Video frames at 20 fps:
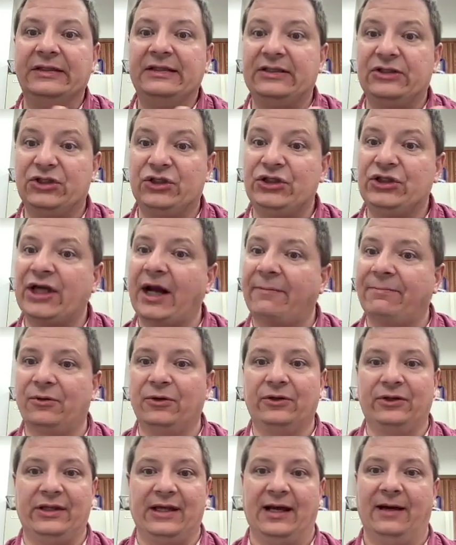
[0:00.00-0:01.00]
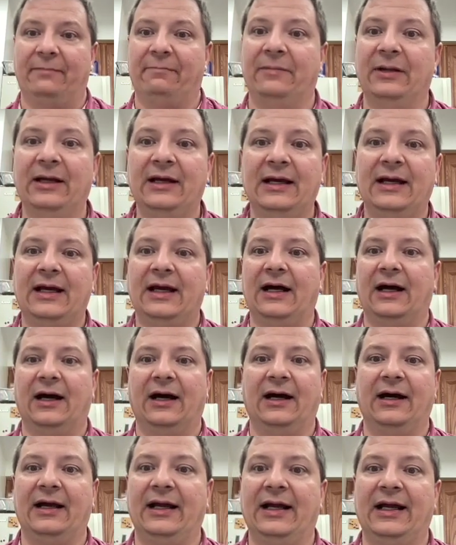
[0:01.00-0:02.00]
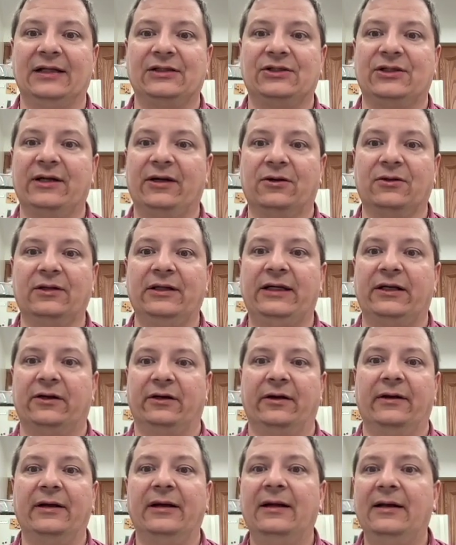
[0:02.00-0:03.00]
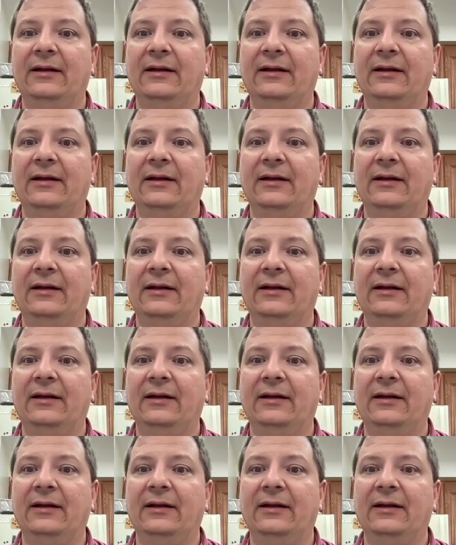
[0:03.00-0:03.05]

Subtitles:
shepherd them as their leader.